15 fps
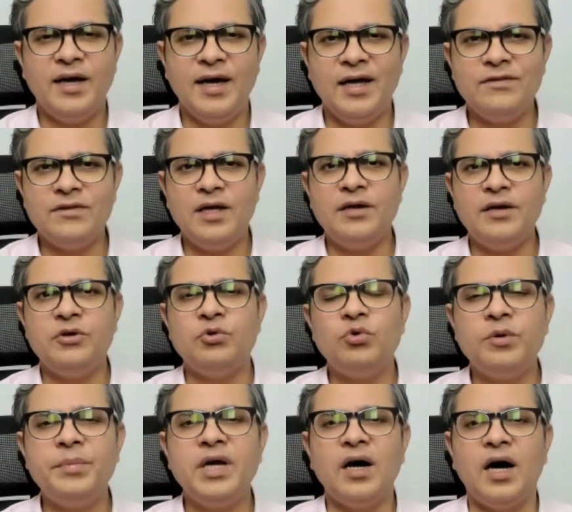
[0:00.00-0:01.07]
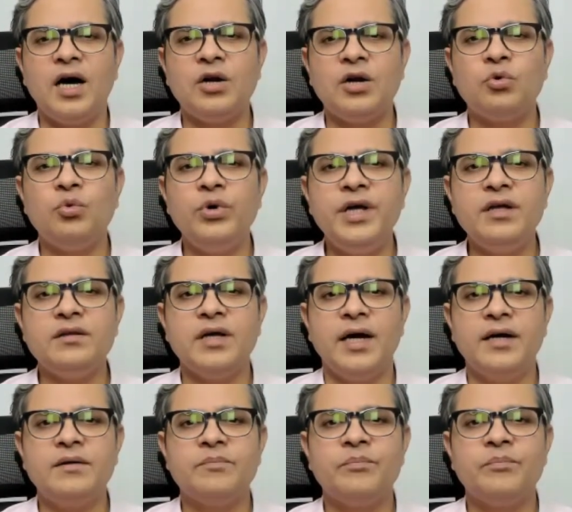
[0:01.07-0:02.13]
and then you would be arguing
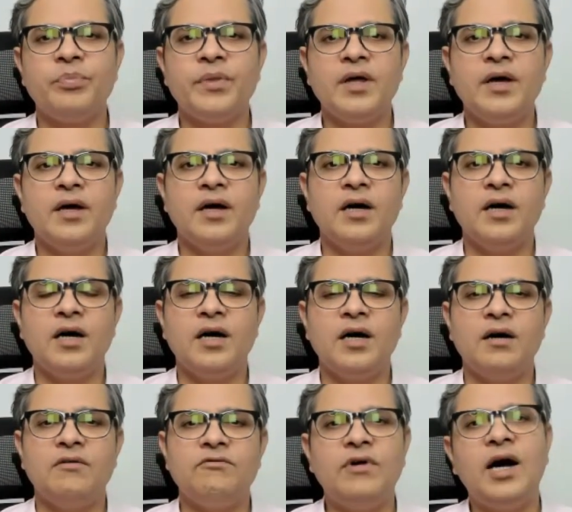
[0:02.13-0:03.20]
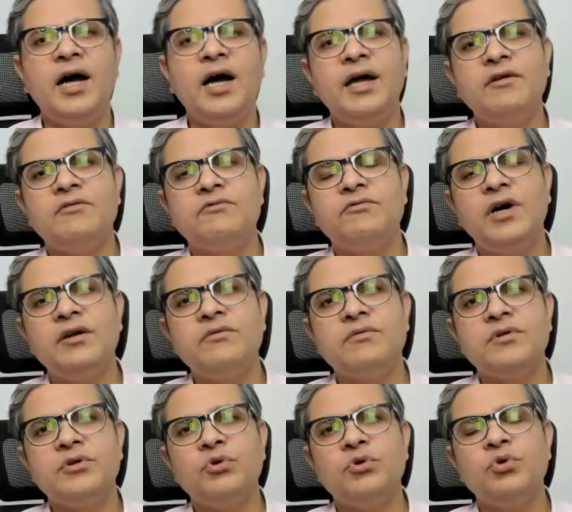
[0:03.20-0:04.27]
that why
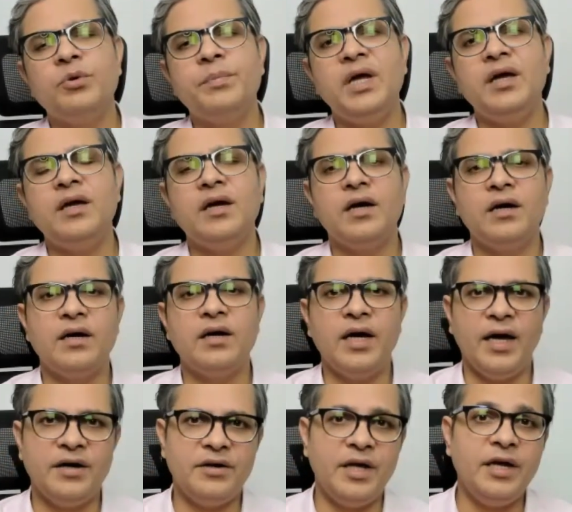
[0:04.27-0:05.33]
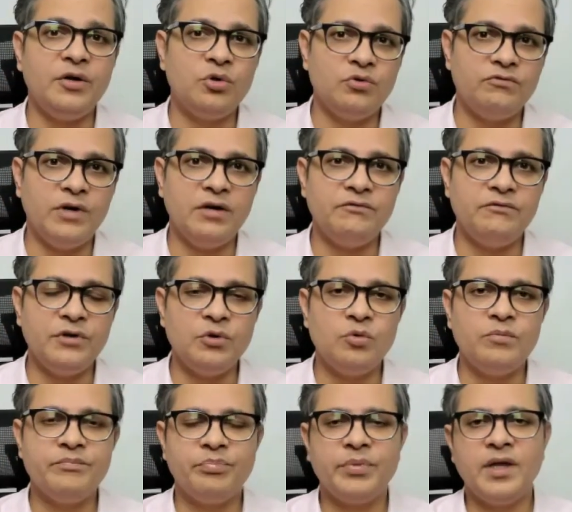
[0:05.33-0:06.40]
one you would be agreeing to one
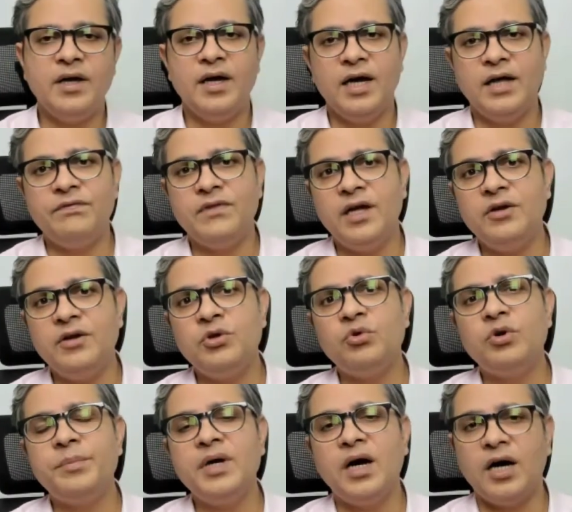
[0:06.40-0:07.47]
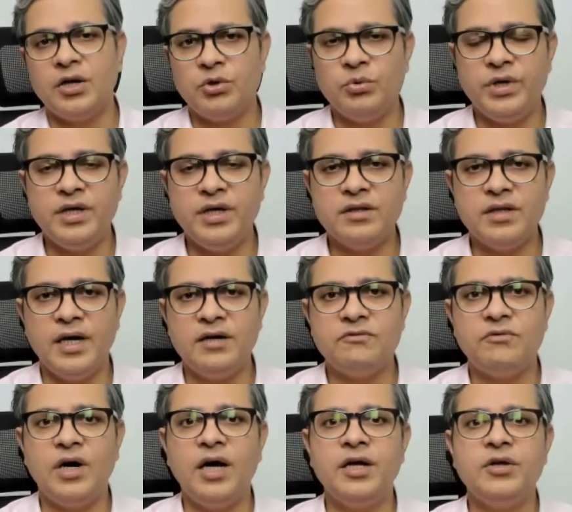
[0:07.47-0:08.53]
view, and then you would be arguing that
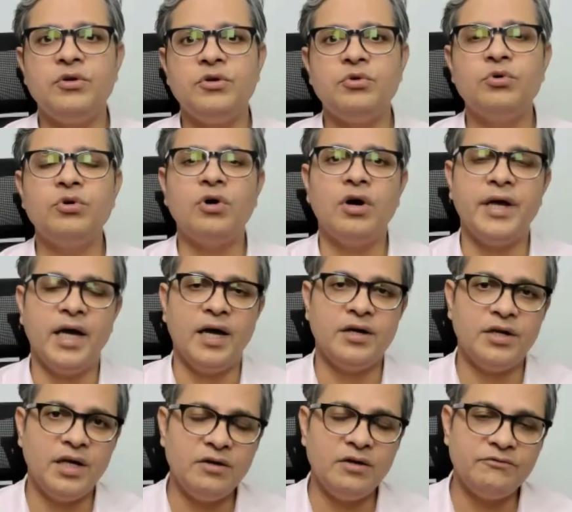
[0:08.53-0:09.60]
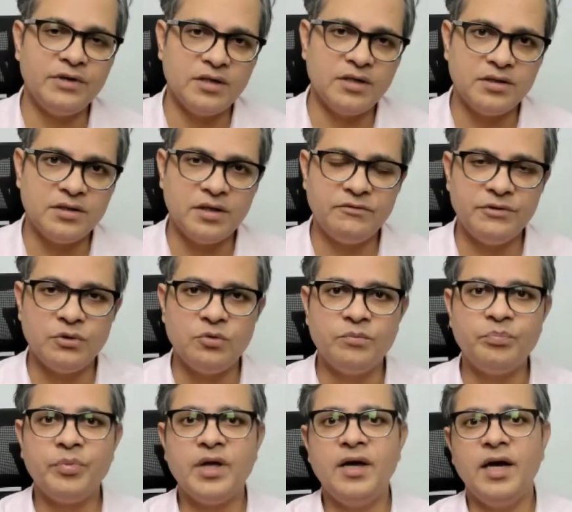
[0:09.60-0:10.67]
why you would agreeing with other view,
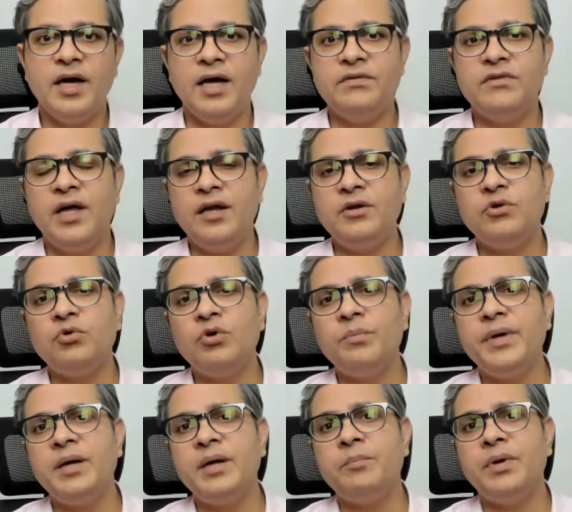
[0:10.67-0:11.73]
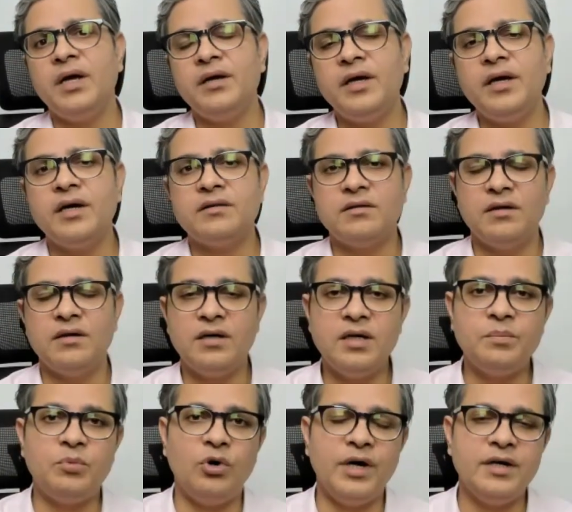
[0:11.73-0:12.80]
and then you will be bringing a
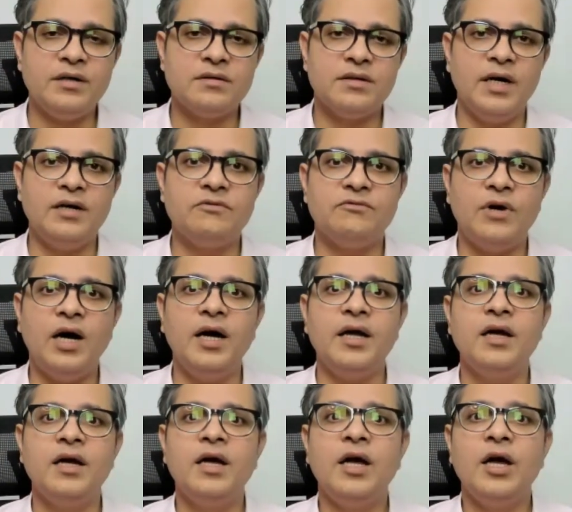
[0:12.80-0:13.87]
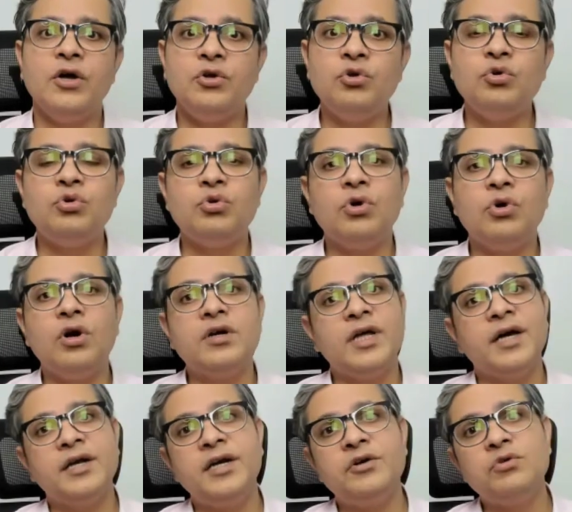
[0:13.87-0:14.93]
third point that why you do not
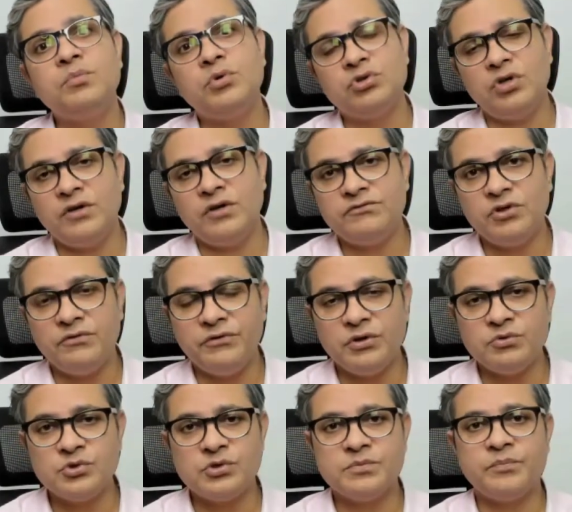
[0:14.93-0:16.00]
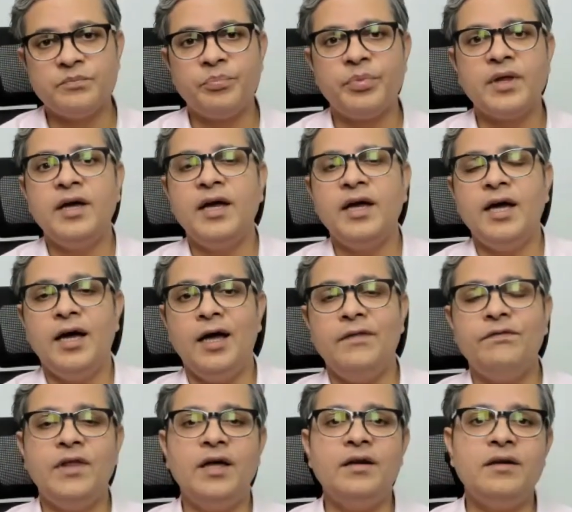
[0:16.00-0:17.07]
agree to both of the views,
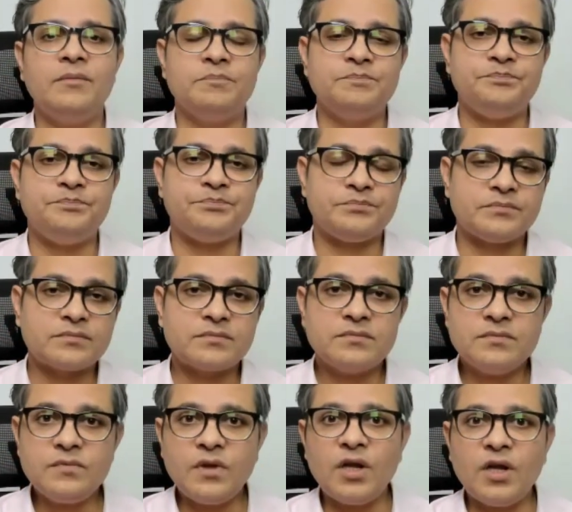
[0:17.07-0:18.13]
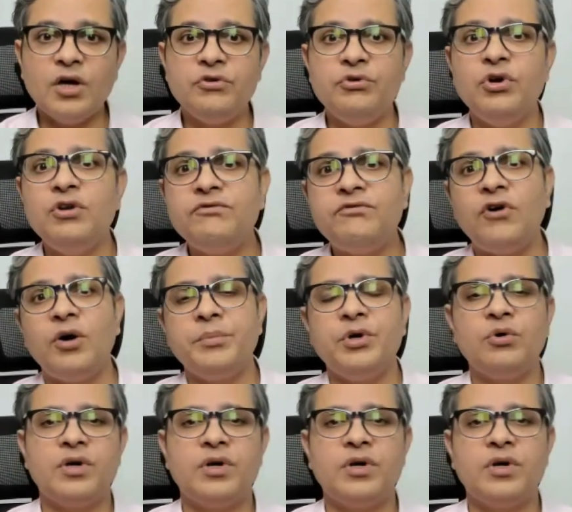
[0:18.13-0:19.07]
and then you will form your